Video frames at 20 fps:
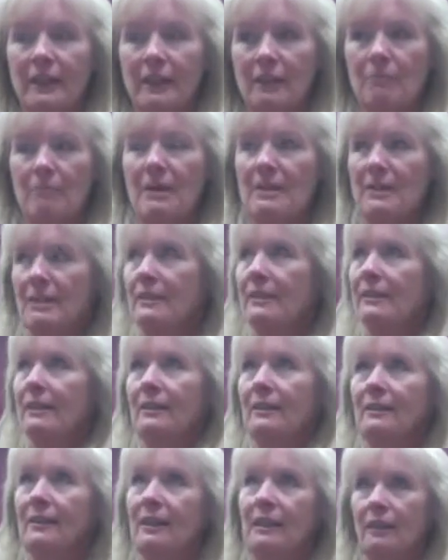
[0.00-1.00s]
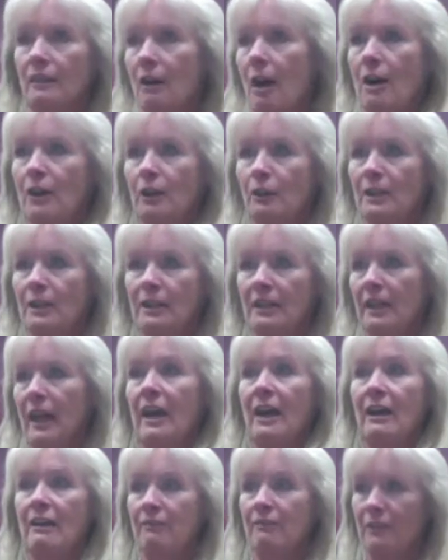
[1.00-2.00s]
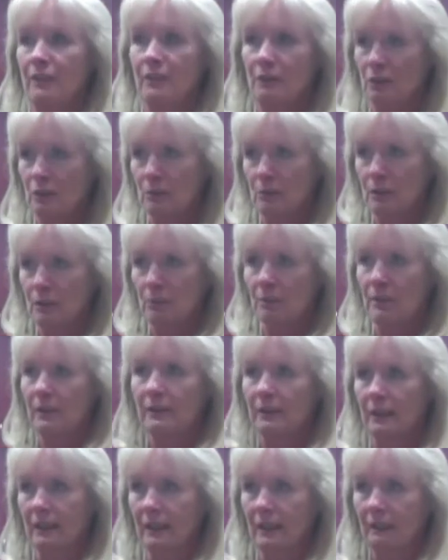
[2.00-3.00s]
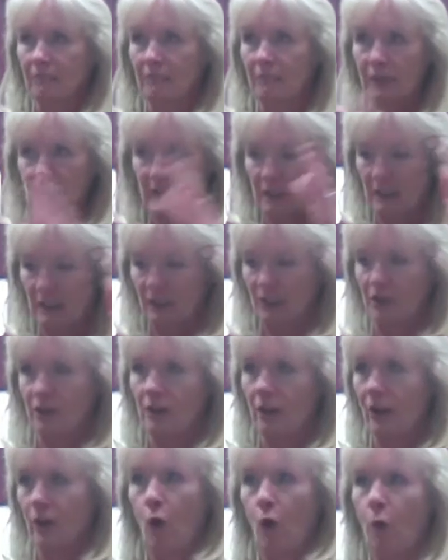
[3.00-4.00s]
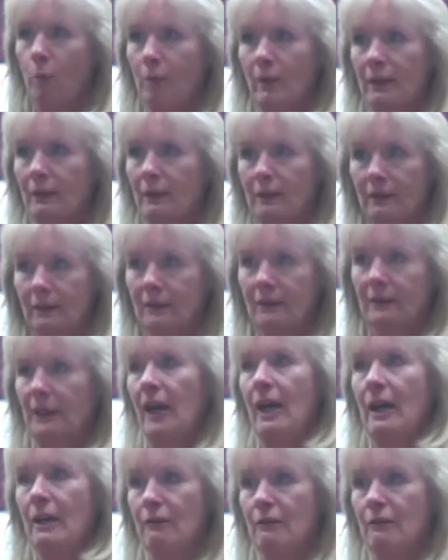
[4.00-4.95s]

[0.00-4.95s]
basically in a concrete cave that used to be a building because it's just an open cave.